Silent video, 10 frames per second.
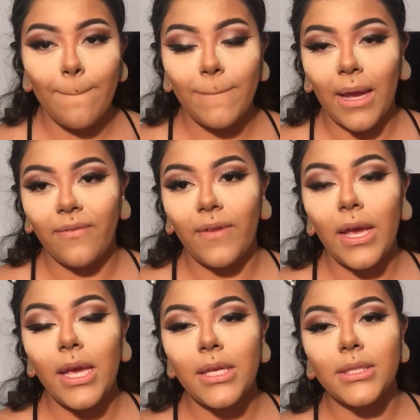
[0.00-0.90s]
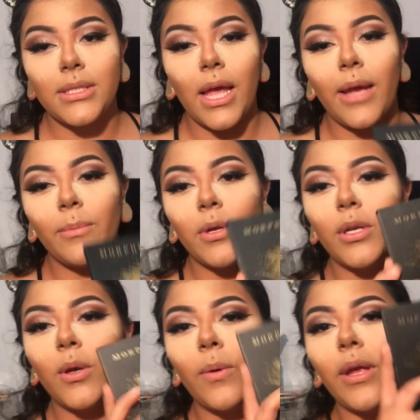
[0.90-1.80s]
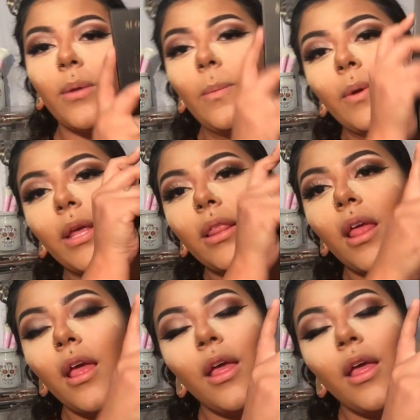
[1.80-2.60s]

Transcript: my face, I'm gonna go in with